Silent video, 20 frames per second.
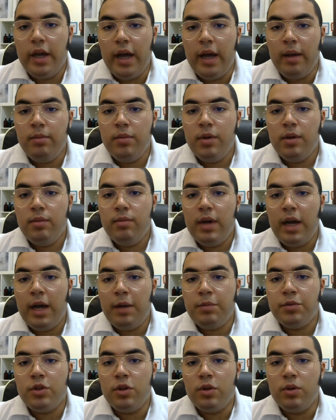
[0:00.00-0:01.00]
Emblem
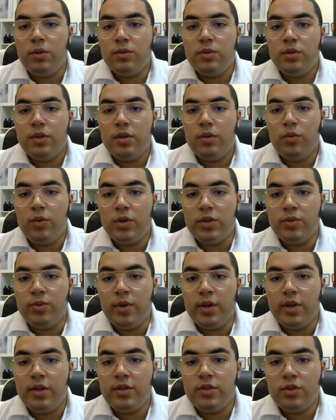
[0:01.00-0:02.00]
Absolute was
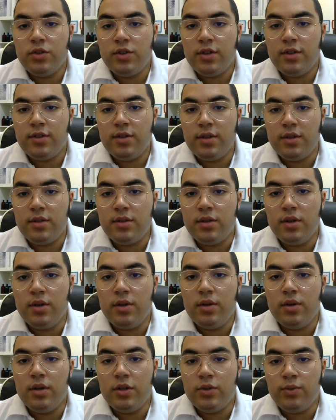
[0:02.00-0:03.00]
released just this
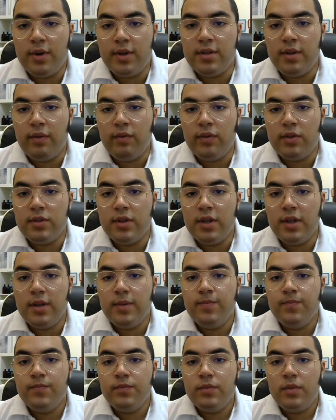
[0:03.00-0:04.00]
year in 2017.